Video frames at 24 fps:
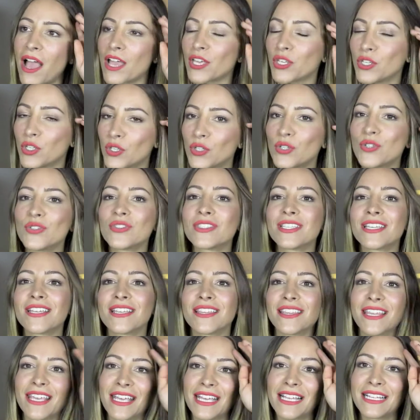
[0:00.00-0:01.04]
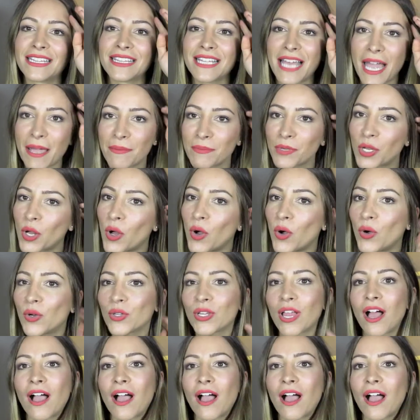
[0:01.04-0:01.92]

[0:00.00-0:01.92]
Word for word: am using the Glamcor